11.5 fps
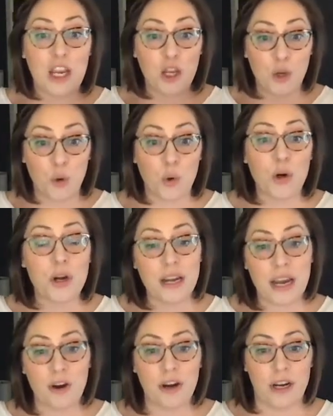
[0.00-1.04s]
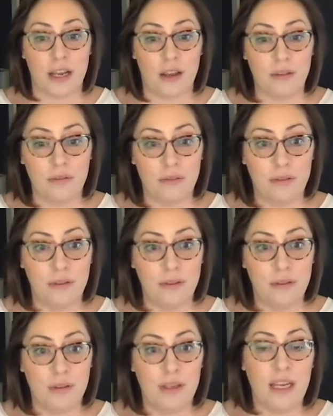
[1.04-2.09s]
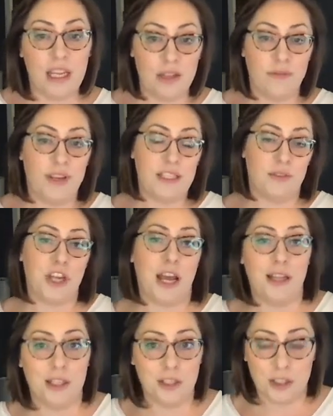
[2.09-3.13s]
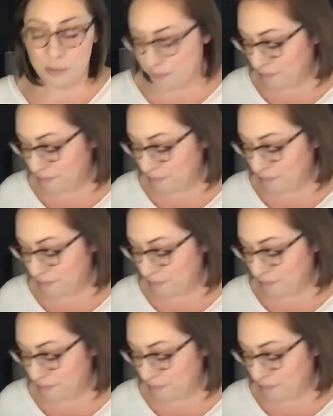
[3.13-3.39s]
your narrative in the face of challenge.